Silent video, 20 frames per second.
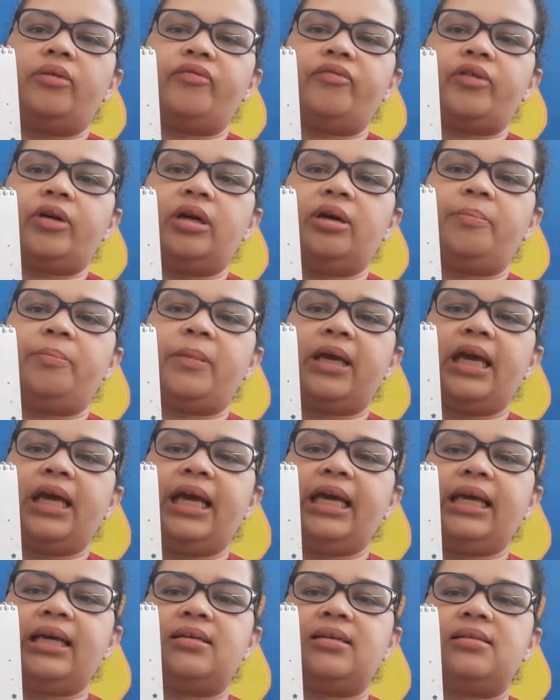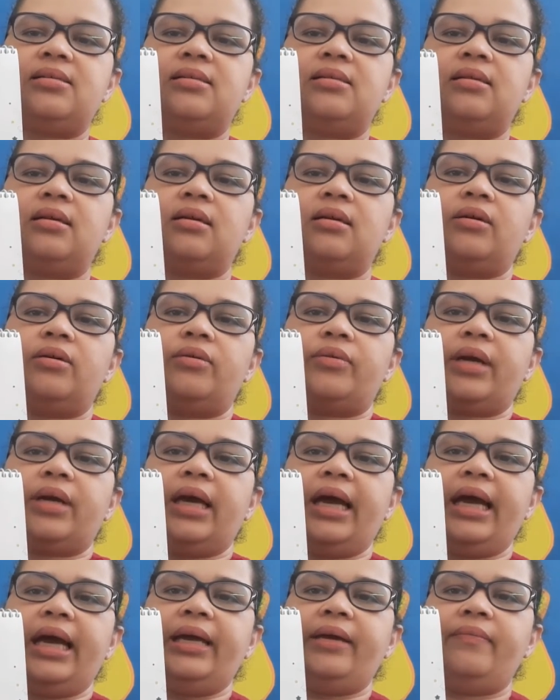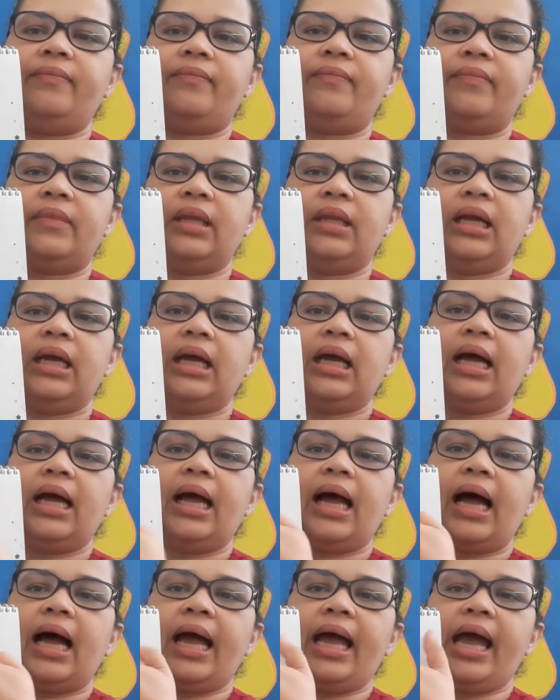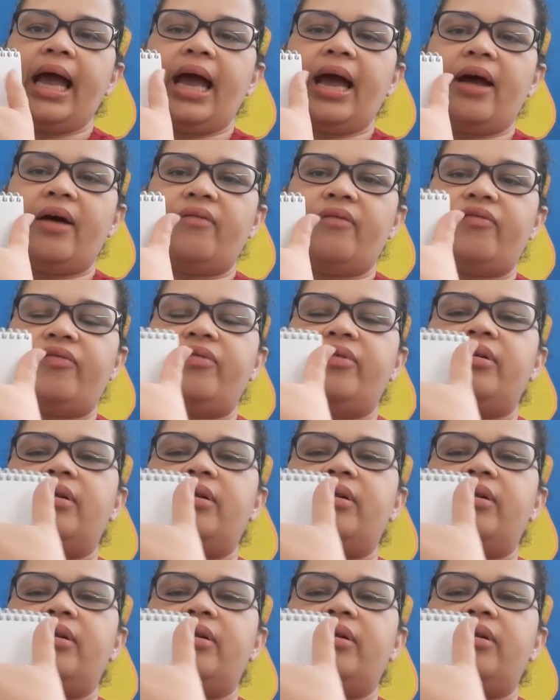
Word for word: of cupcakes, okay? I have